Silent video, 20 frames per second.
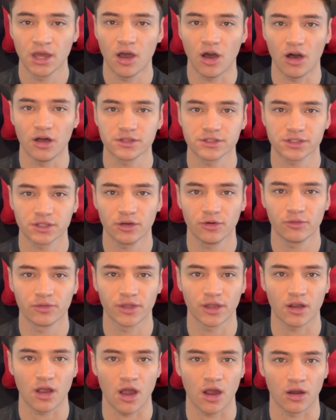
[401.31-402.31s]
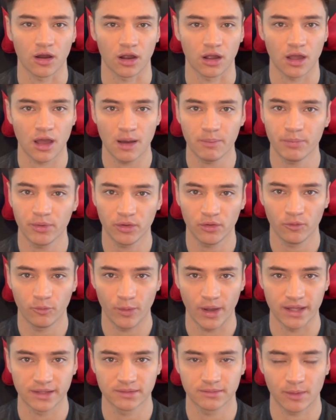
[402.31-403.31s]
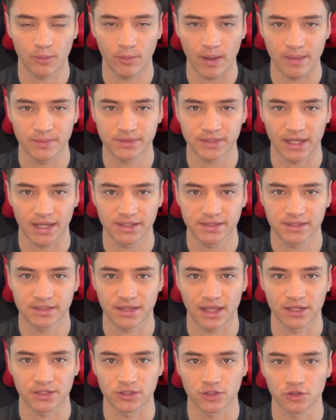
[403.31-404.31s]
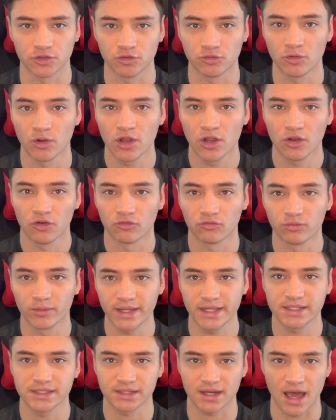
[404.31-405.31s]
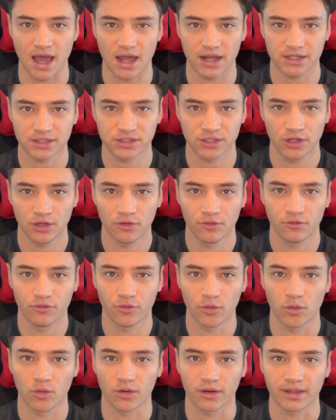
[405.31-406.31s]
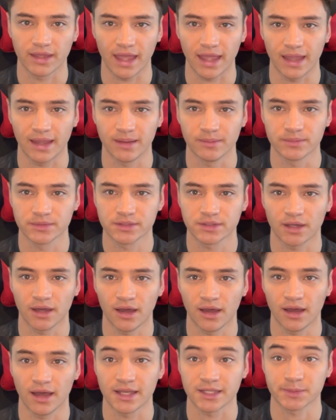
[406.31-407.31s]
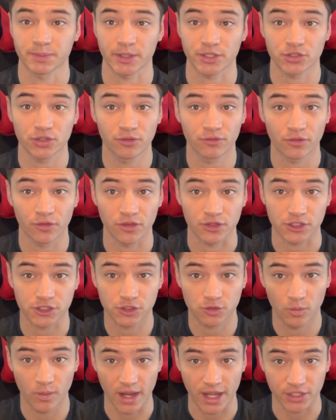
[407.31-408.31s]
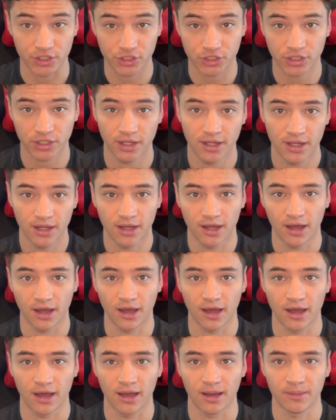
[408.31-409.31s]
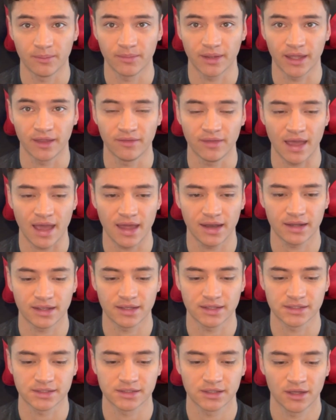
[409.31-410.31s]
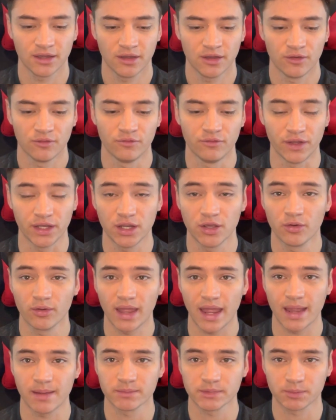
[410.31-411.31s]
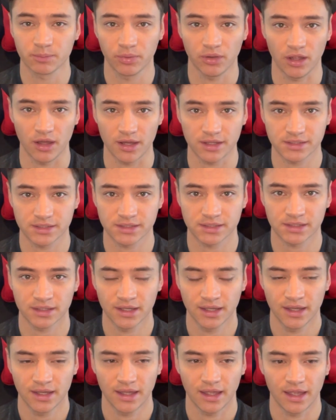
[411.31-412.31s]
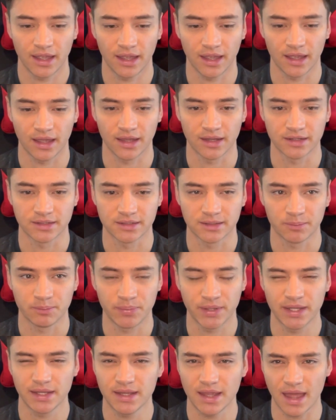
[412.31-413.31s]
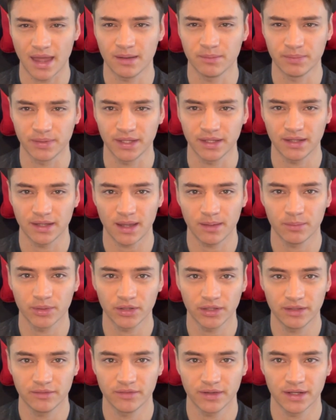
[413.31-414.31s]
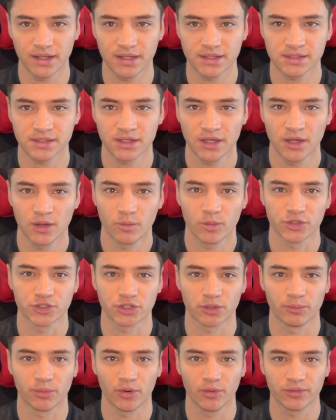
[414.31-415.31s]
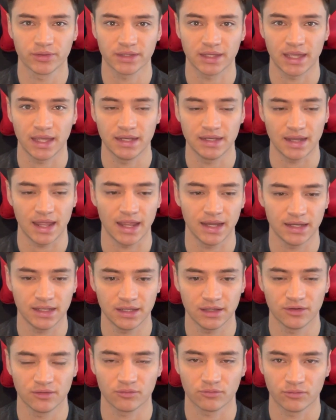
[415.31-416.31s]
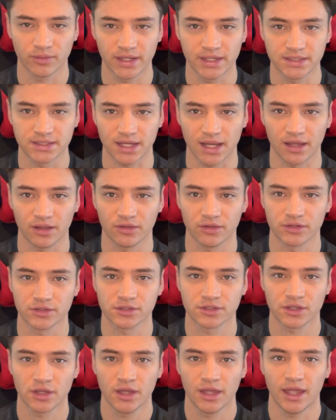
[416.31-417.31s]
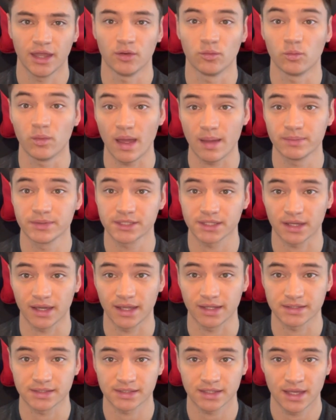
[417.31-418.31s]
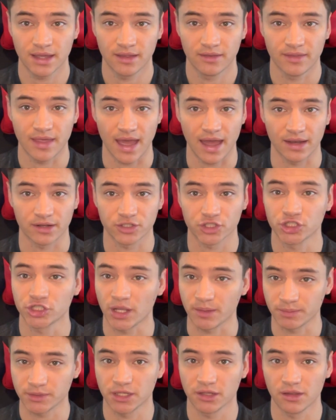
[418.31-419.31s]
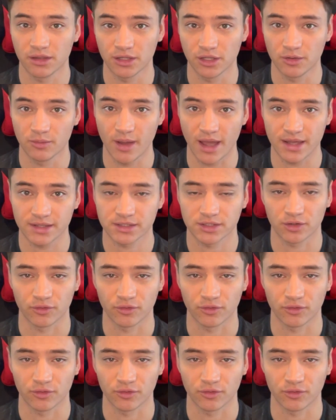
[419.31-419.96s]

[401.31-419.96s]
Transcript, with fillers: Also, there are a couple of web websites that do restocks for games, uh, especially for the Switch, um, and that is Video Games Plus and PNP, I believe it is, which are both Canadian retailers and websites that ship to the US.